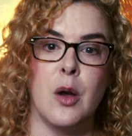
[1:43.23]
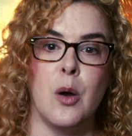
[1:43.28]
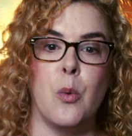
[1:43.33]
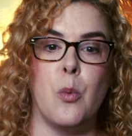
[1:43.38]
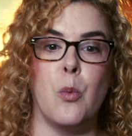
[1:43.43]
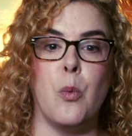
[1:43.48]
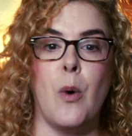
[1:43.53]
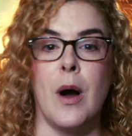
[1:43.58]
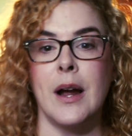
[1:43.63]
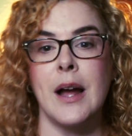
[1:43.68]

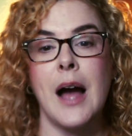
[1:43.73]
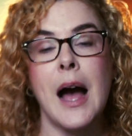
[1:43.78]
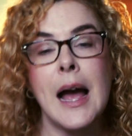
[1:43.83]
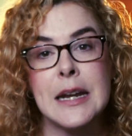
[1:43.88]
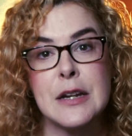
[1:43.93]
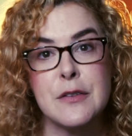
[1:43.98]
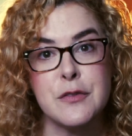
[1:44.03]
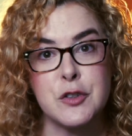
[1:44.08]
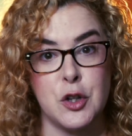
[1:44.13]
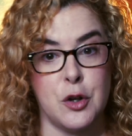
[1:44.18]
What
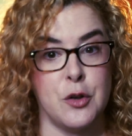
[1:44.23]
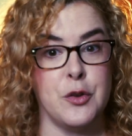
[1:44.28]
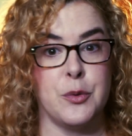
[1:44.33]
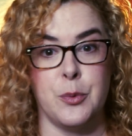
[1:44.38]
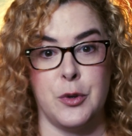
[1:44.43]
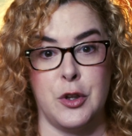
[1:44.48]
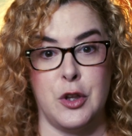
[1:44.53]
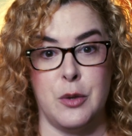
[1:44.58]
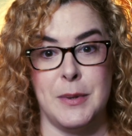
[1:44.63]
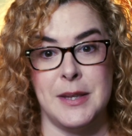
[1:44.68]
kind of clothes
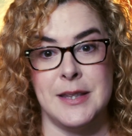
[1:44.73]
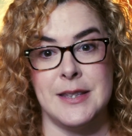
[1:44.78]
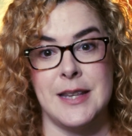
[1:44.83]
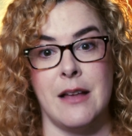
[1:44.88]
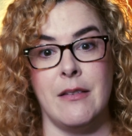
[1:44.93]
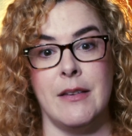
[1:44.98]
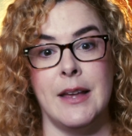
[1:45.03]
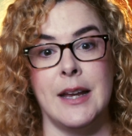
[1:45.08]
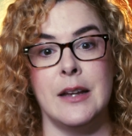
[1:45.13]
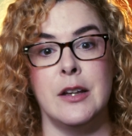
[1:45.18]
will you be
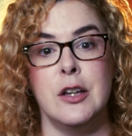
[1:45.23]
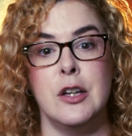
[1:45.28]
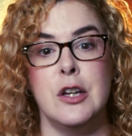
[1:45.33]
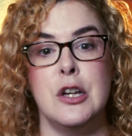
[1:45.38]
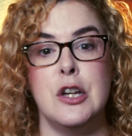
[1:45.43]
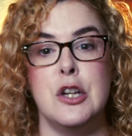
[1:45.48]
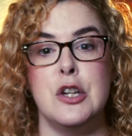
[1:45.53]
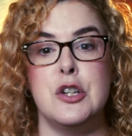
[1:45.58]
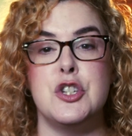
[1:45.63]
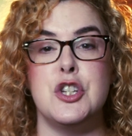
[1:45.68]
selling?
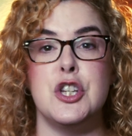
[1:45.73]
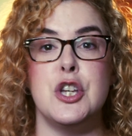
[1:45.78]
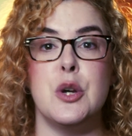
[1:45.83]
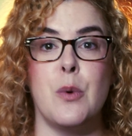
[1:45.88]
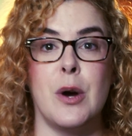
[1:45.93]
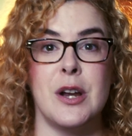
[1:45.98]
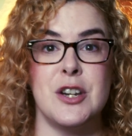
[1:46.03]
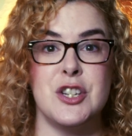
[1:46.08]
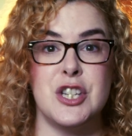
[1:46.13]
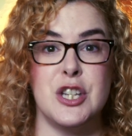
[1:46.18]
Do you
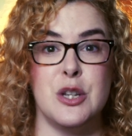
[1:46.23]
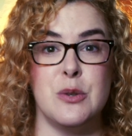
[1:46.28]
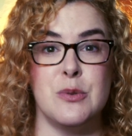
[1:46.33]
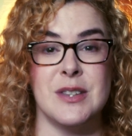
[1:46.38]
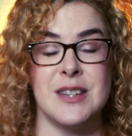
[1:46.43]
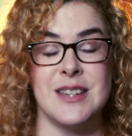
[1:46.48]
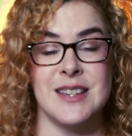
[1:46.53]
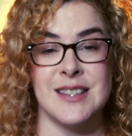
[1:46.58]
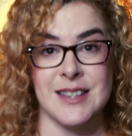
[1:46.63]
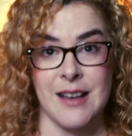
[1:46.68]
want to use
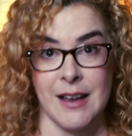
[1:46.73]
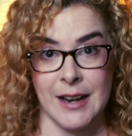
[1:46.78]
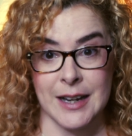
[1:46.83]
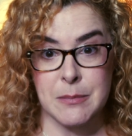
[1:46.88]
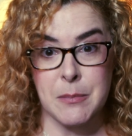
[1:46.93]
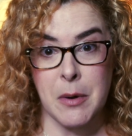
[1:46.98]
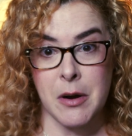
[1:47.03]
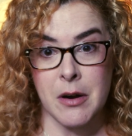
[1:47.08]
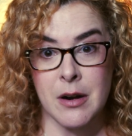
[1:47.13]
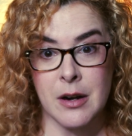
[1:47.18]
a
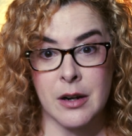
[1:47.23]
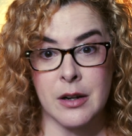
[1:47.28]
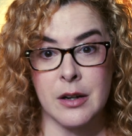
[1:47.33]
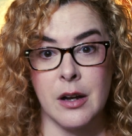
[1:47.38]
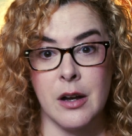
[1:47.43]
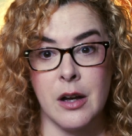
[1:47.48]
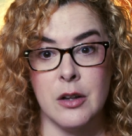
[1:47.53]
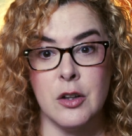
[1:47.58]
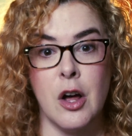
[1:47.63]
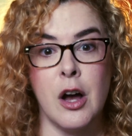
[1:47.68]
design mark
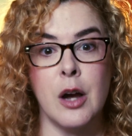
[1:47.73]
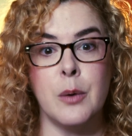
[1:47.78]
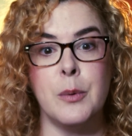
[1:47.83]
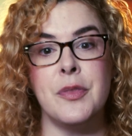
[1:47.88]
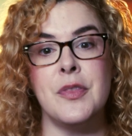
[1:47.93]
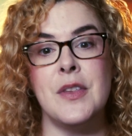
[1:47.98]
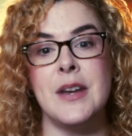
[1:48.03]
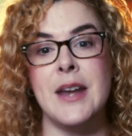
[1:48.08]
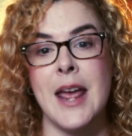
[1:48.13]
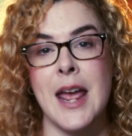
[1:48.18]
along
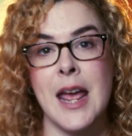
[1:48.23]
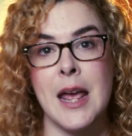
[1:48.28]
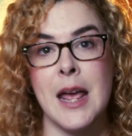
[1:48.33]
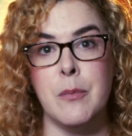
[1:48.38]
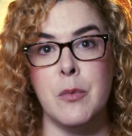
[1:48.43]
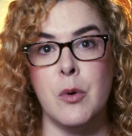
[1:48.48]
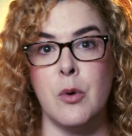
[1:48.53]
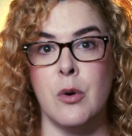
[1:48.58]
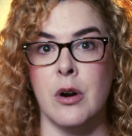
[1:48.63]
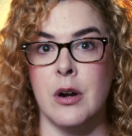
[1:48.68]
with the
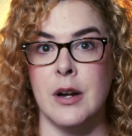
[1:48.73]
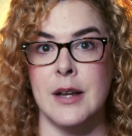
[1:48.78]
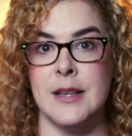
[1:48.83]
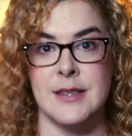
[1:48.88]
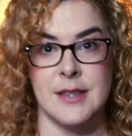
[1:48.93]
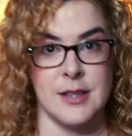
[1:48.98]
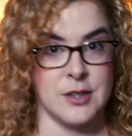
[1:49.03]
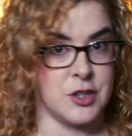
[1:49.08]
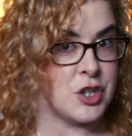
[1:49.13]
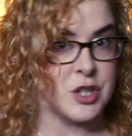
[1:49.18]
name, or is
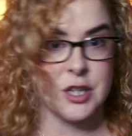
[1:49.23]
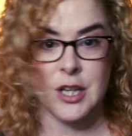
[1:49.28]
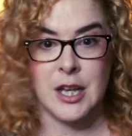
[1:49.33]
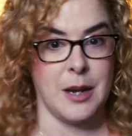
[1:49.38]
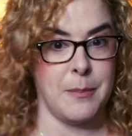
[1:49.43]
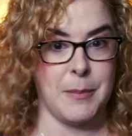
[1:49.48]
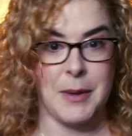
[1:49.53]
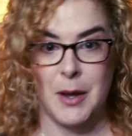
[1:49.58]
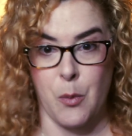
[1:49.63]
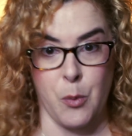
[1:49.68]
this just going
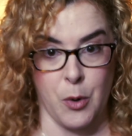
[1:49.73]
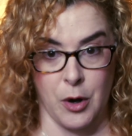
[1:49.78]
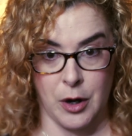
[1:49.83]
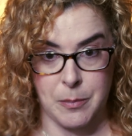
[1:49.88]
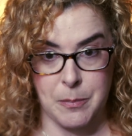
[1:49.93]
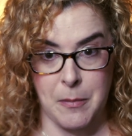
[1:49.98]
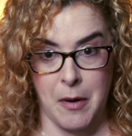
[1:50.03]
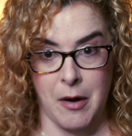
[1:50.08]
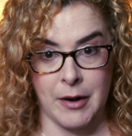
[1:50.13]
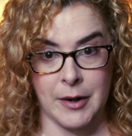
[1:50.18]
to be a
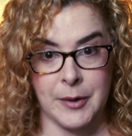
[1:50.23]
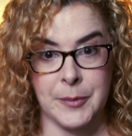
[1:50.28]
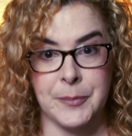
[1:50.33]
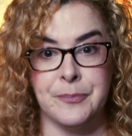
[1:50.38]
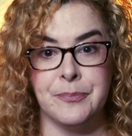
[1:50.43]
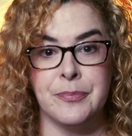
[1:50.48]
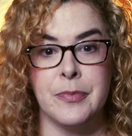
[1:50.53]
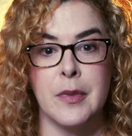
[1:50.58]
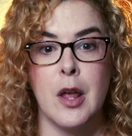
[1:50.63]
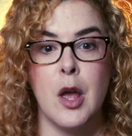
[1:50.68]
word mark?
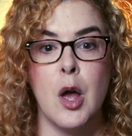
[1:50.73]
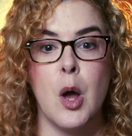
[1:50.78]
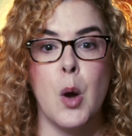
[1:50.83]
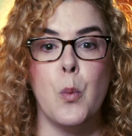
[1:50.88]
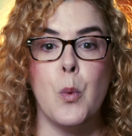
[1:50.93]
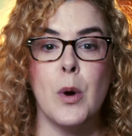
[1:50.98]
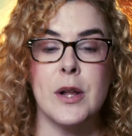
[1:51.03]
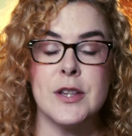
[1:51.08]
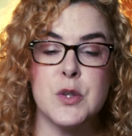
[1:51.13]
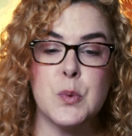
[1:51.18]

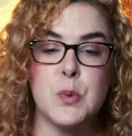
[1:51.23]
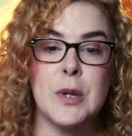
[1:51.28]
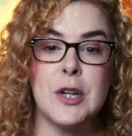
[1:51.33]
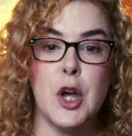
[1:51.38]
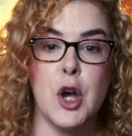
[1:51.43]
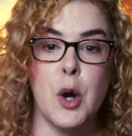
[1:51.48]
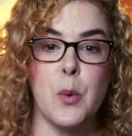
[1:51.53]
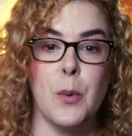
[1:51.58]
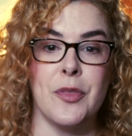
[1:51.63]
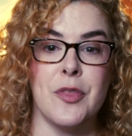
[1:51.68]
Once we
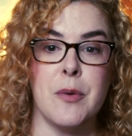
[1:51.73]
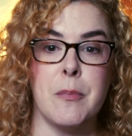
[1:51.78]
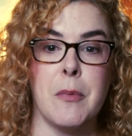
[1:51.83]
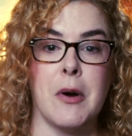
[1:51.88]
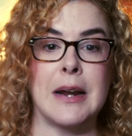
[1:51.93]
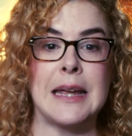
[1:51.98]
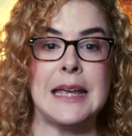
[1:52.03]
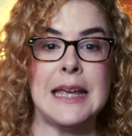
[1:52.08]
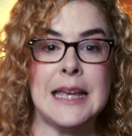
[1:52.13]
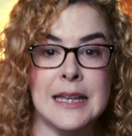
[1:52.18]
know what the
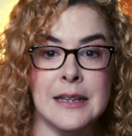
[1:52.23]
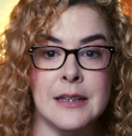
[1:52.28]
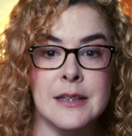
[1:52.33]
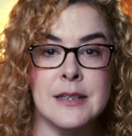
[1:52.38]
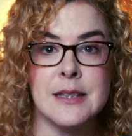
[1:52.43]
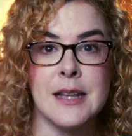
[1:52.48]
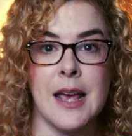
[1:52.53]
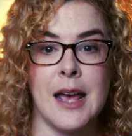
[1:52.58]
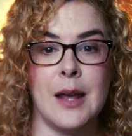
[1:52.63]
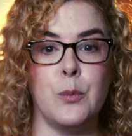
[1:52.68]
mark
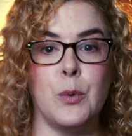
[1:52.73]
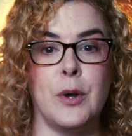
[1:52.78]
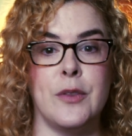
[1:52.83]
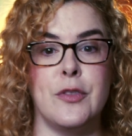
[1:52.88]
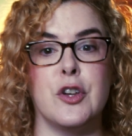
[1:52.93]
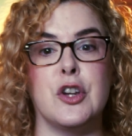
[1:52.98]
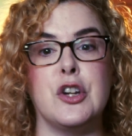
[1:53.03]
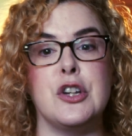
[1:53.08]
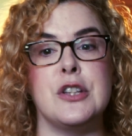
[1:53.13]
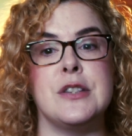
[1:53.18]
is and what
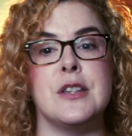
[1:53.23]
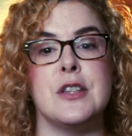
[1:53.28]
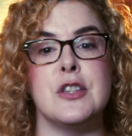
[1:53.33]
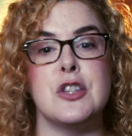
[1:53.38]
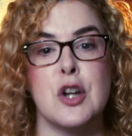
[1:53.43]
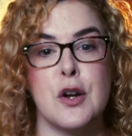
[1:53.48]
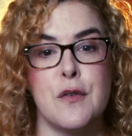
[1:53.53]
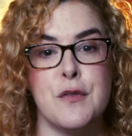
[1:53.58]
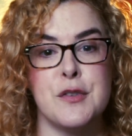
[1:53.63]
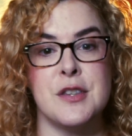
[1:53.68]
the goods and
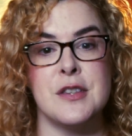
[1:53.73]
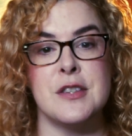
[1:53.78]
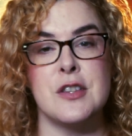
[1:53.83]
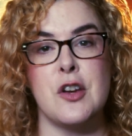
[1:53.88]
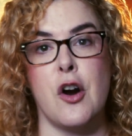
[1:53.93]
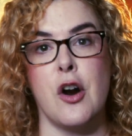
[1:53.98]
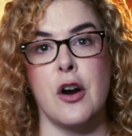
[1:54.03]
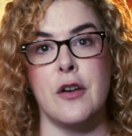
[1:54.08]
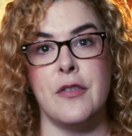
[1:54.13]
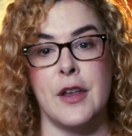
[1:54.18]
services
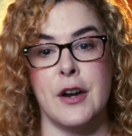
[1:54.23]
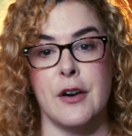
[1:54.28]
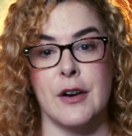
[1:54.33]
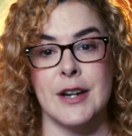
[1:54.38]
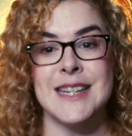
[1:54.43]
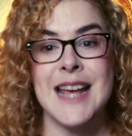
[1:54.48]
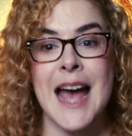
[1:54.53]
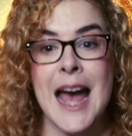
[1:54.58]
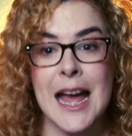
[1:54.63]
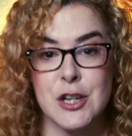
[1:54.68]
are that are
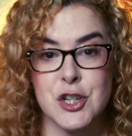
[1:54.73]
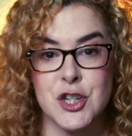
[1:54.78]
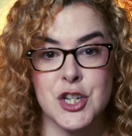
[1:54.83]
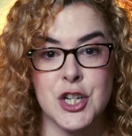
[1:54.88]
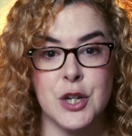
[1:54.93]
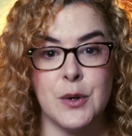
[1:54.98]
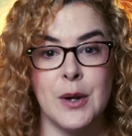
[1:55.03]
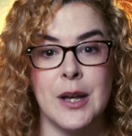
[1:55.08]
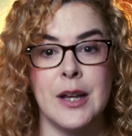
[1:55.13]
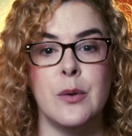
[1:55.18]
attached
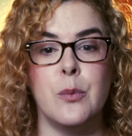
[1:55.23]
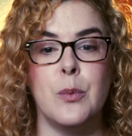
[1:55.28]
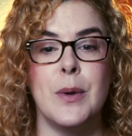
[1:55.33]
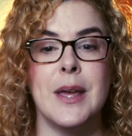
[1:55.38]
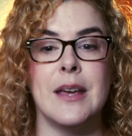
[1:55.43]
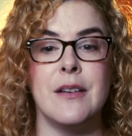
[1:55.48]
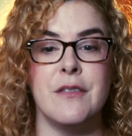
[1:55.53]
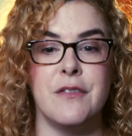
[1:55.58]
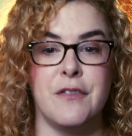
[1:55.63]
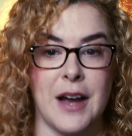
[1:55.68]
to it, we
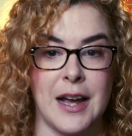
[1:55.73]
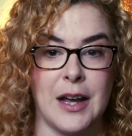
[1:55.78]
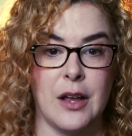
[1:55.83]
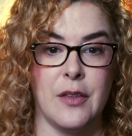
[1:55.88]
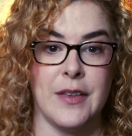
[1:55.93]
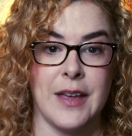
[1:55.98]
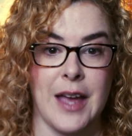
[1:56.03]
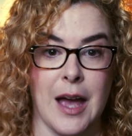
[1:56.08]
can file the